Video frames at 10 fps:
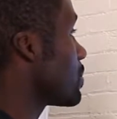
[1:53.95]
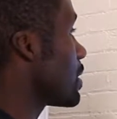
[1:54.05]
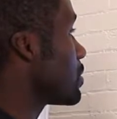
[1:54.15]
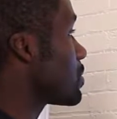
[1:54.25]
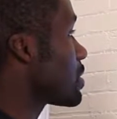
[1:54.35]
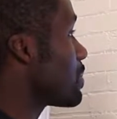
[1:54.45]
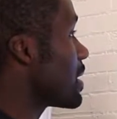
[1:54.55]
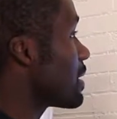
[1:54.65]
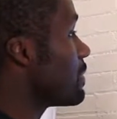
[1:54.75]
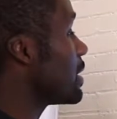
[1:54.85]
what I'll do is I'll
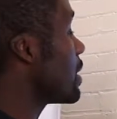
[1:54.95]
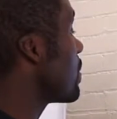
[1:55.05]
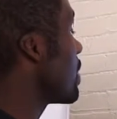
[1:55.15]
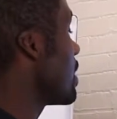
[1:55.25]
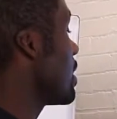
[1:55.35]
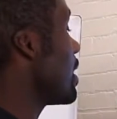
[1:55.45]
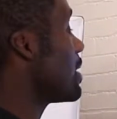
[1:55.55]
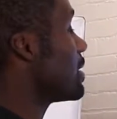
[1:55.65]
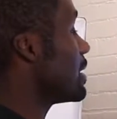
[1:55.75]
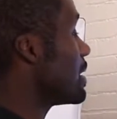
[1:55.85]
make a video
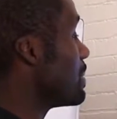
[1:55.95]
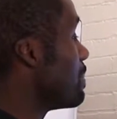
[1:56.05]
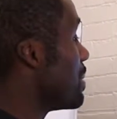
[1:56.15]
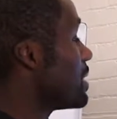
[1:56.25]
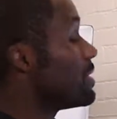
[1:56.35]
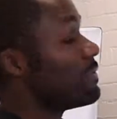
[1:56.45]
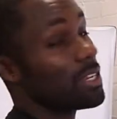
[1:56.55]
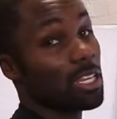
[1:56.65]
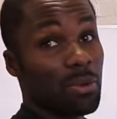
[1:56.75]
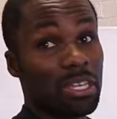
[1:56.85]
and then embed the
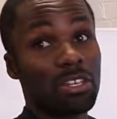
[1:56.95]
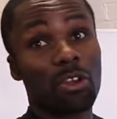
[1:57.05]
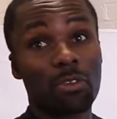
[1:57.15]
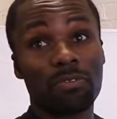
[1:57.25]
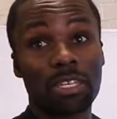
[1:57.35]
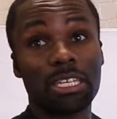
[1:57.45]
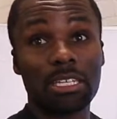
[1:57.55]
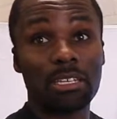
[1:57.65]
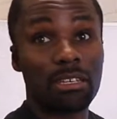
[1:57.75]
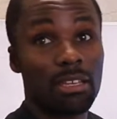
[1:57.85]
video in her feed.
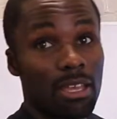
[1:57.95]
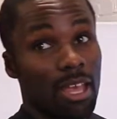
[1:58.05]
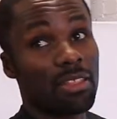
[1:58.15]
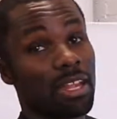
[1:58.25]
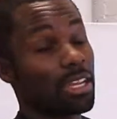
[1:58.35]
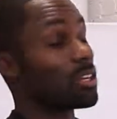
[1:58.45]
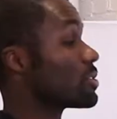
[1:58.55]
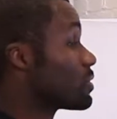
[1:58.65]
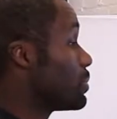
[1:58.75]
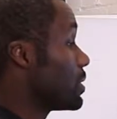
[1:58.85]
And then I can
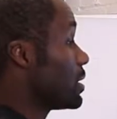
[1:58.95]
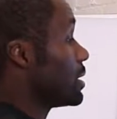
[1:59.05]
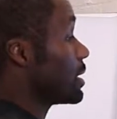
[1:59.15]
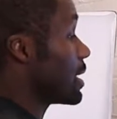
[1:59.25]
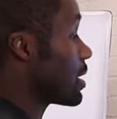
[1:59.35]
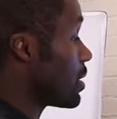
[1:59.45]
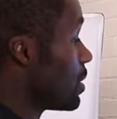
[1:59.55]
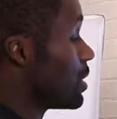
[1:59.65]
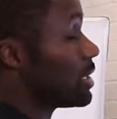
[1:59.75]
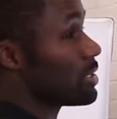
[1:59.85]
also put a link
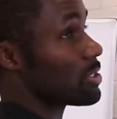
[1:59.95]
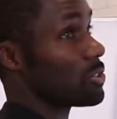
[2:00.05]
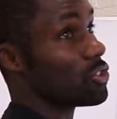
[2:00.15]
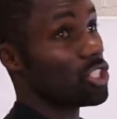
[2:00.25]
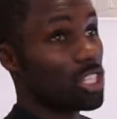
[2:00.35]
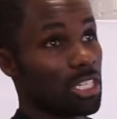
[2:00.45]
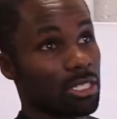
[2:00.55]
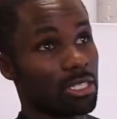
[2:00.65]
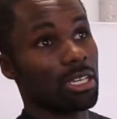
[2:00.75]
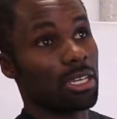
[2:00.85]
on it so she can see